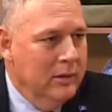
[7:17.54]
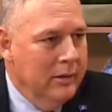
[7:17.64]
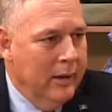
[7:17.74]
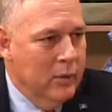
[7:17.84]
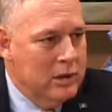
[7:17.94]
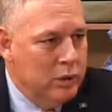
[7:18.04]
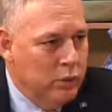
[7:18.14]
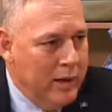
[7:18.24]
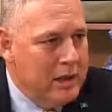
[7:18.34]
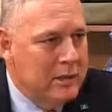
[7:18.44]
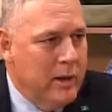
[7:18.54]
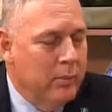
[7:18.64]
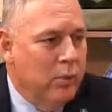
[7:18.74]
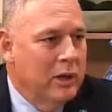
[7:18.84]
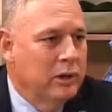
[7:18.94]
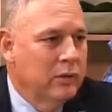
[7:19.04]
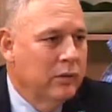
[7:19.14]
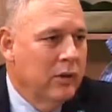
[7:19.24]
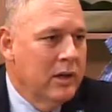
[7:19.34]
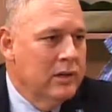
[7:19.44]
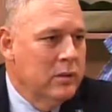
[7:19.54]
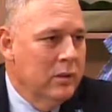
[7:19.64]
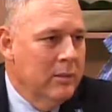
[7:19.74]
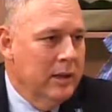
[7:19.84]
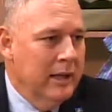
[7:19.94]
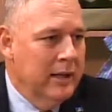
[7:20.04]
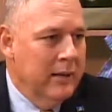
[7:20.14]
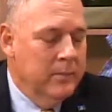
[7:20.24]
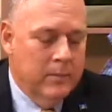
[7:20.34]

There was tremendous amount of pressure for us to eliminate that.